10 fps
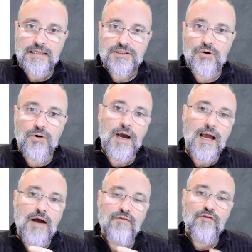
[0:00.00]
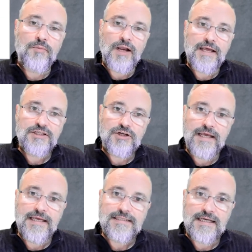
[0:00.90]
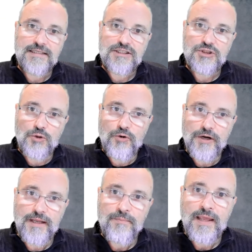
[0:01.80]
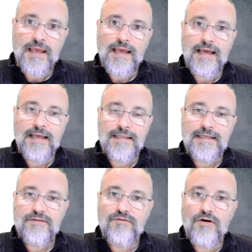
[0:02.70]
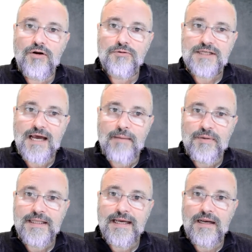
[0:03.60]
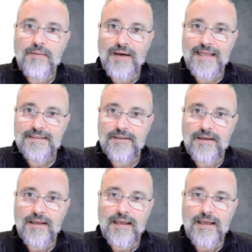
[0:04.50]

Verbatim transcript: So a formulation is a story uh, that follows a particular pattern.